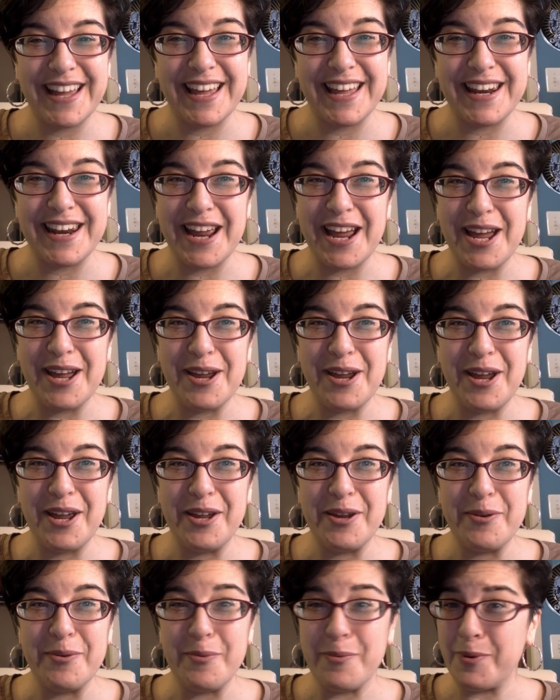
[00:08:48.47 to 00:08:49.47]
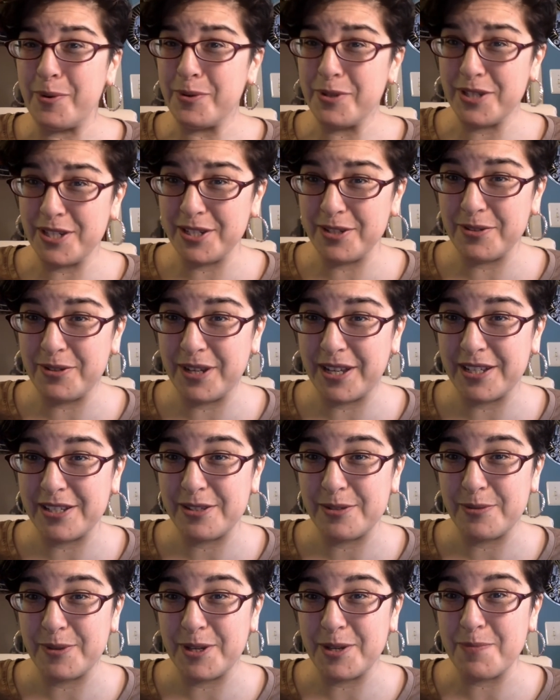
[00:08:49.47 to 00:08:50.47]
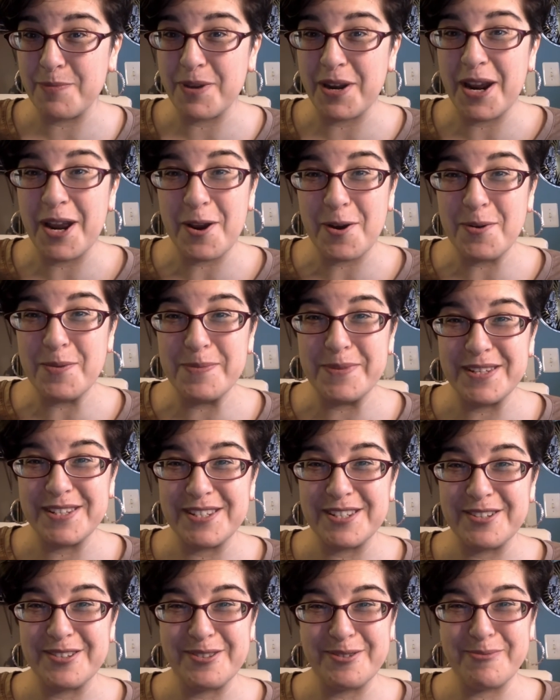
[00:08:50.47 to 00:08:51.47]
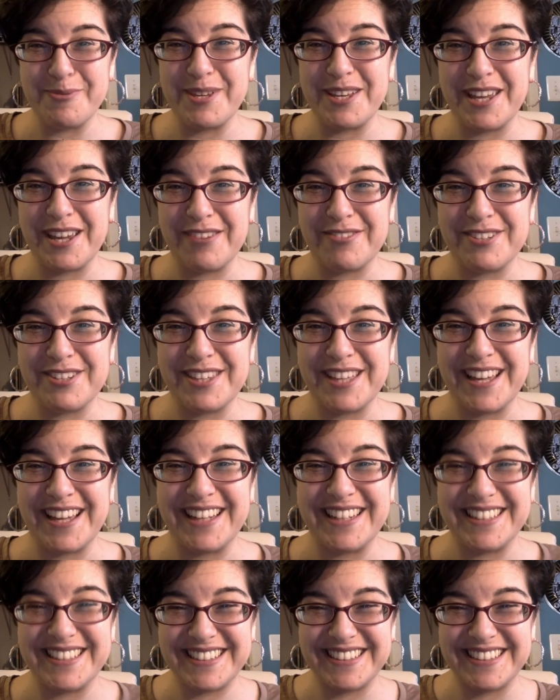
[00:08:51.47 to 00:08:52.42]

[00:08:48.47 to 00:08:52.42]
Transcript: And I won't see you next week, but I hope to see you the week after that.